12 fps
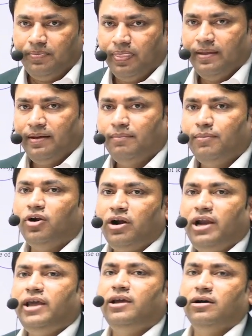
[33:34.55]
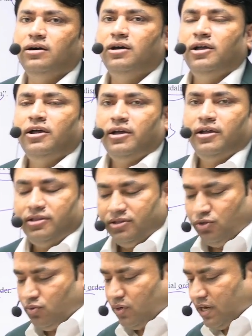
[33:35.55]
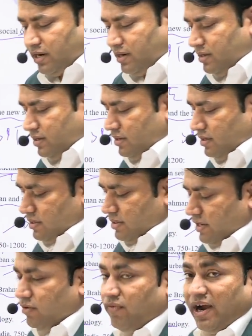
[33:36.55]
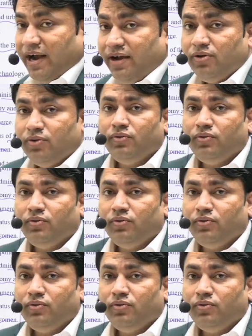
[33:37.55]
Broadly here you are required to